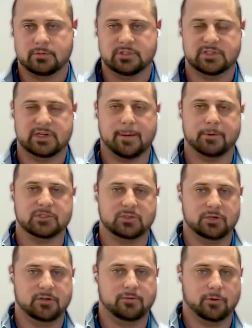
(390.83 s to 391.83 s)
This is an
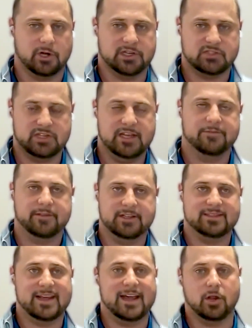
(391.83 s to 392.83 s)
opportunity for us, if
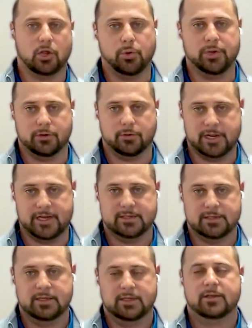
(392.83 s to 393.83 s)
it's not going great,
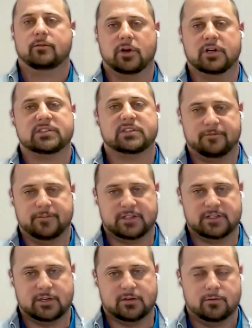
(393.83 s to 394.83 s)
for us to
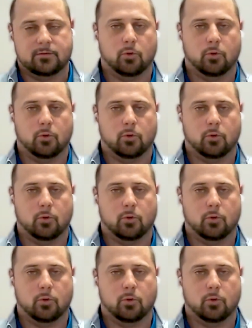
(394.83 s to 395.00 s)
fix it.